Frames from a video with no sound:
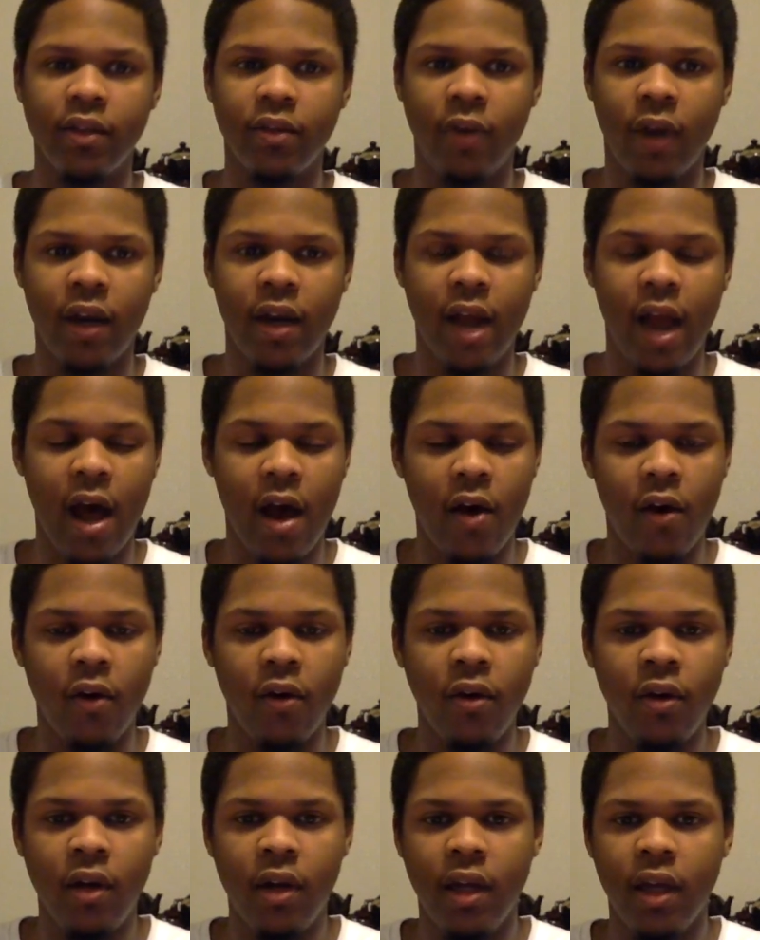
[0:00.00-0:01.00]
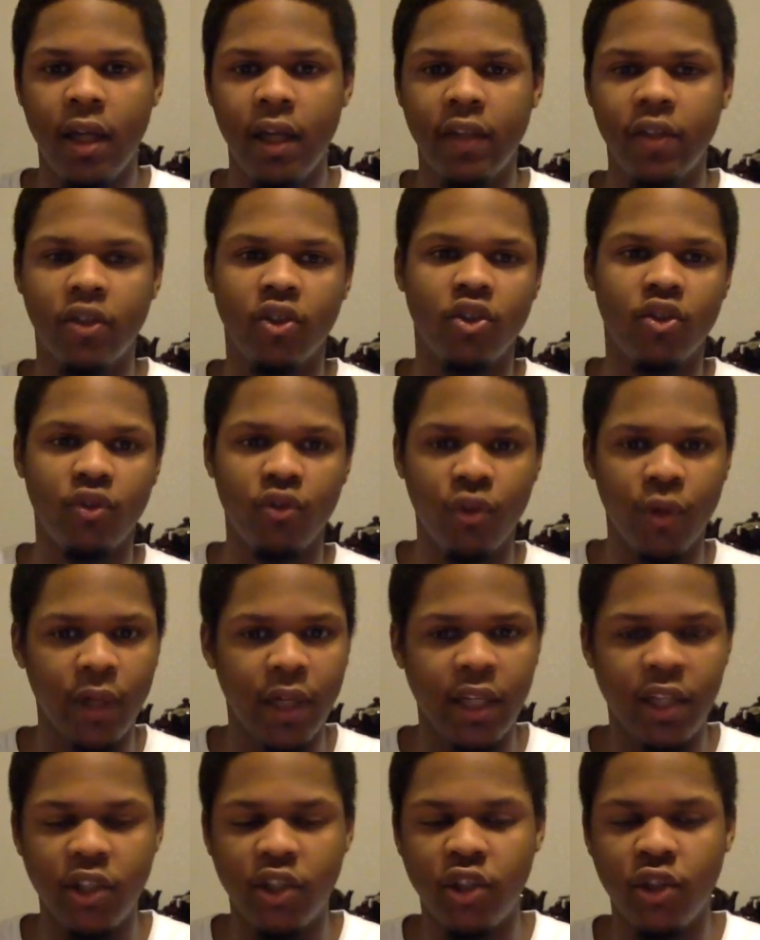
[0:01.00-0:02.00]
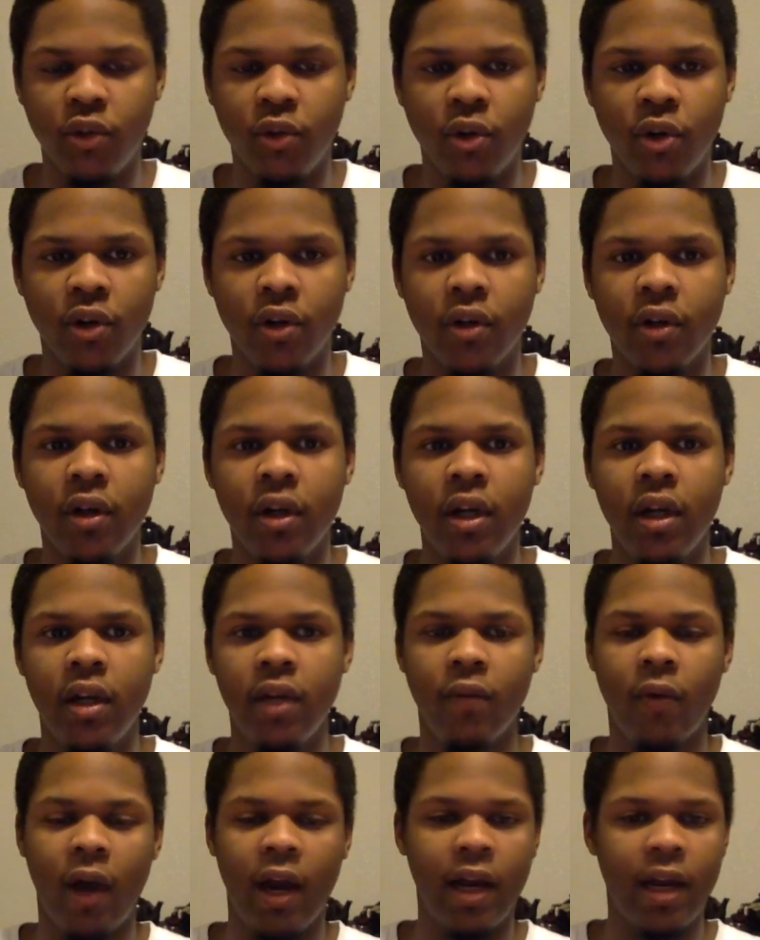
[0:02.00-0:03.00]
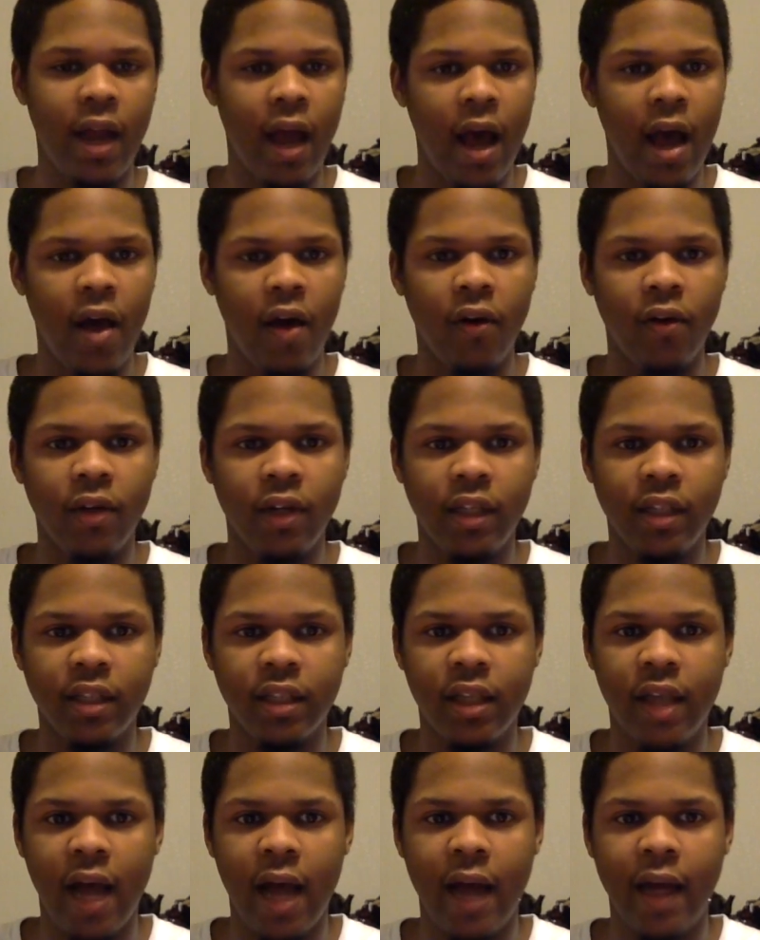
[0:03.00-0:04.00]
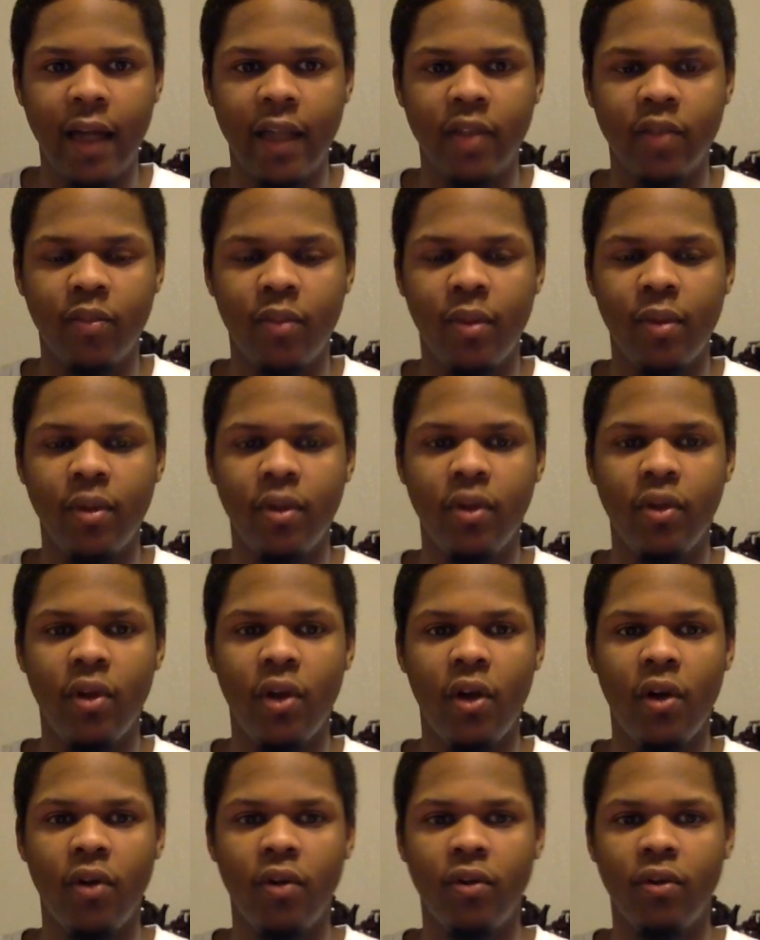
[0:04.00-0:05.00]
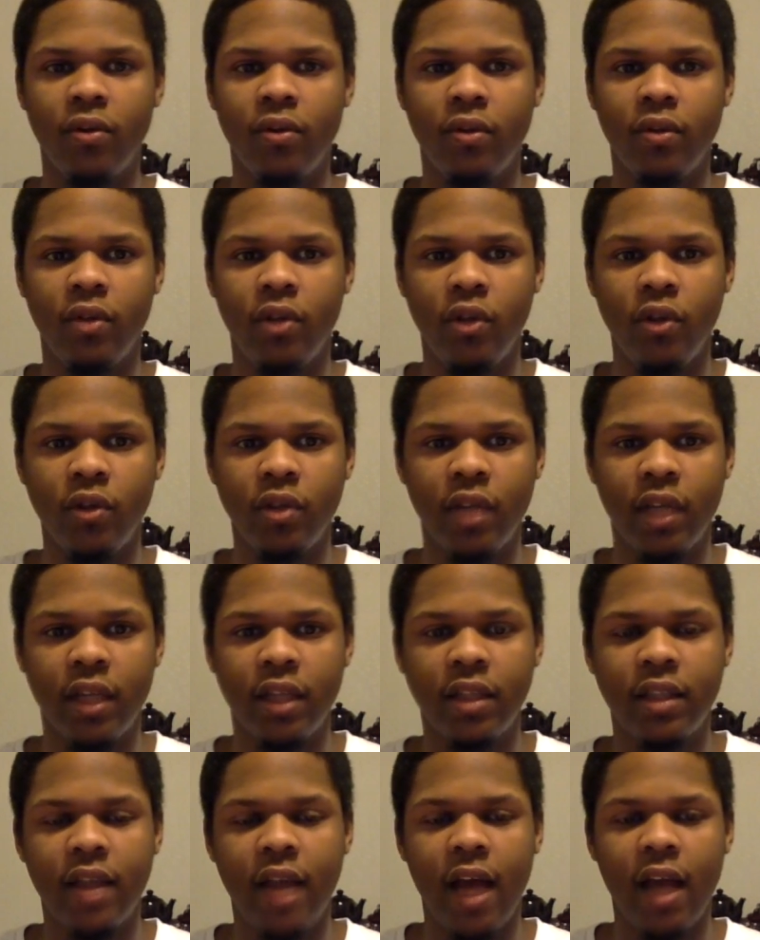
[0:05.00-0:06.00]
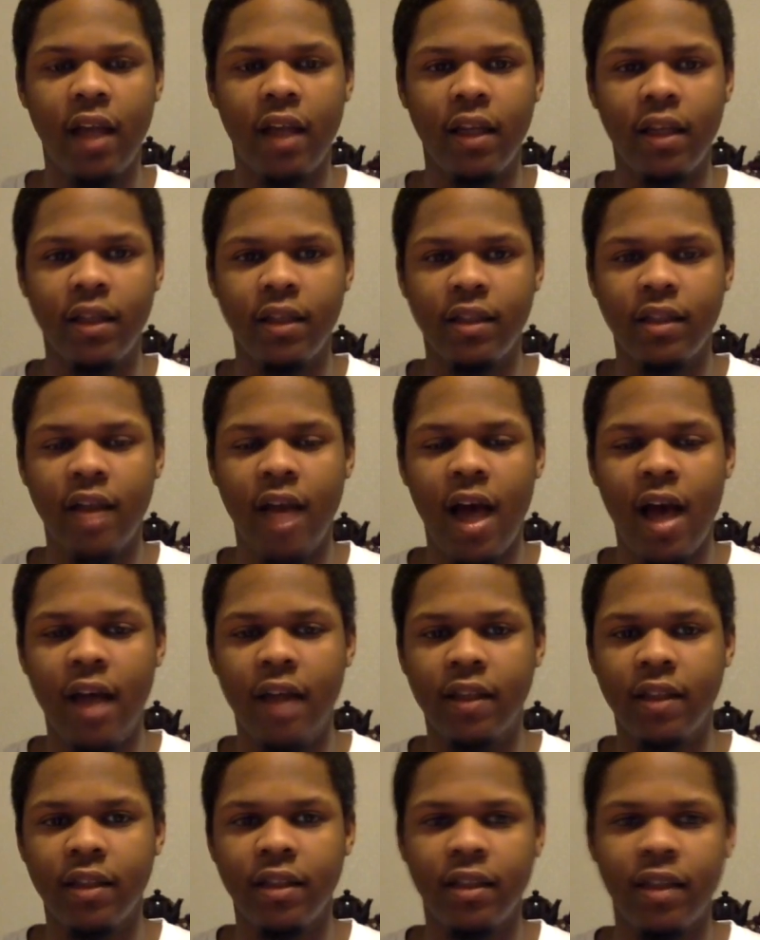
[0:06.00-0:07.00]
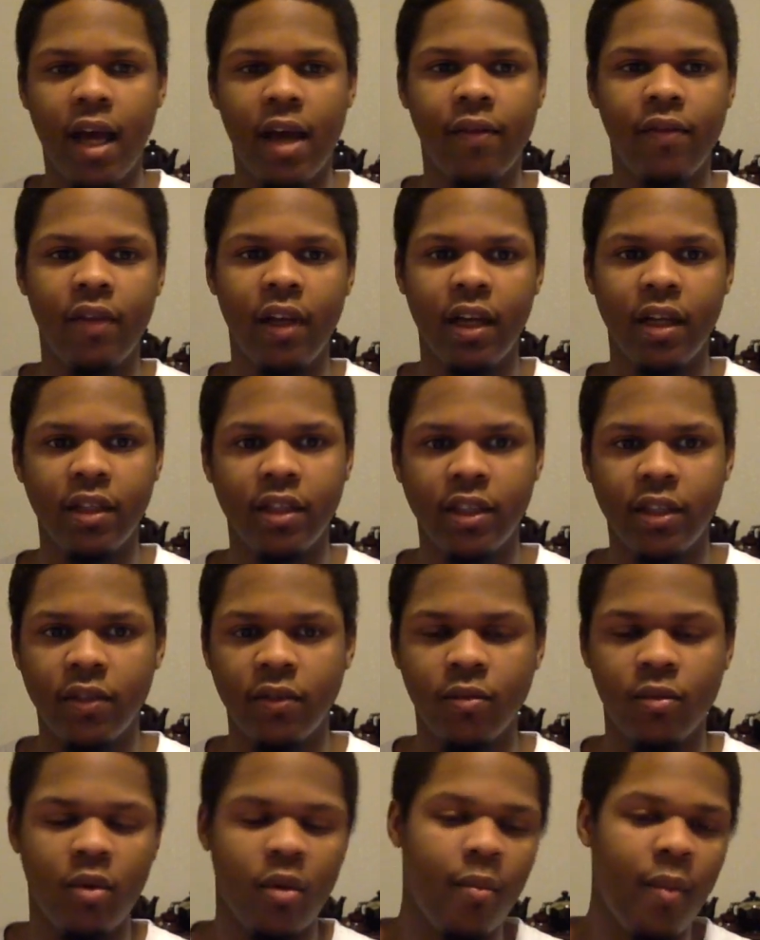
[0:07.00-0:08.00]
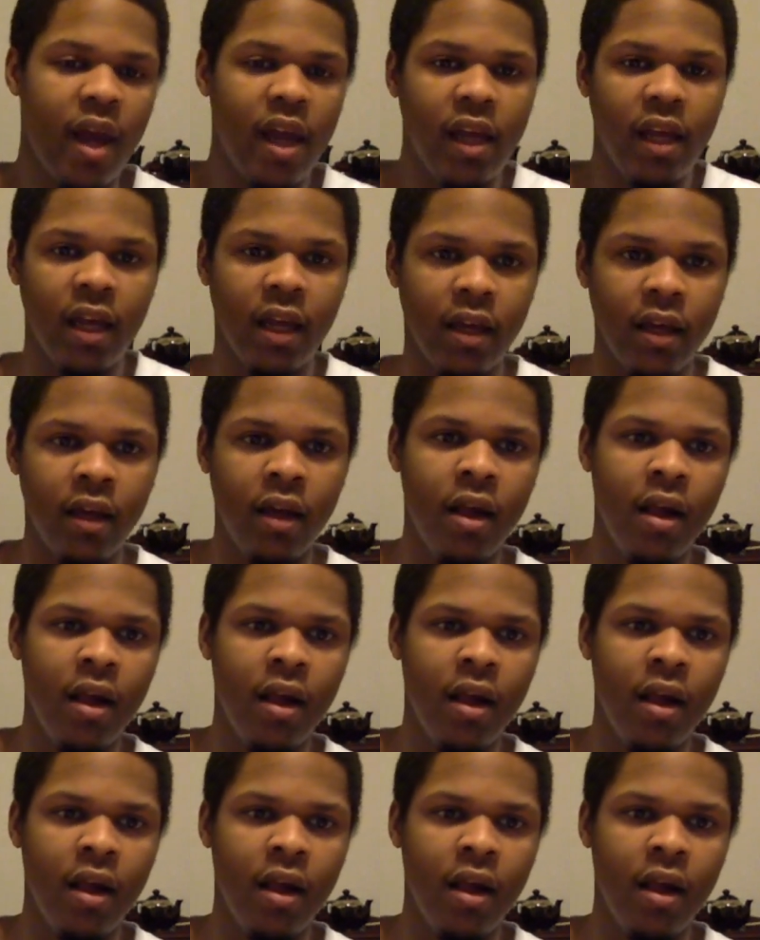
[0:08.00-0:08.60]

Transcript: Right now, he's a streaky shooter. Right now, he's a guy that's, you know, using his talent, his size, and his athleticism to make it.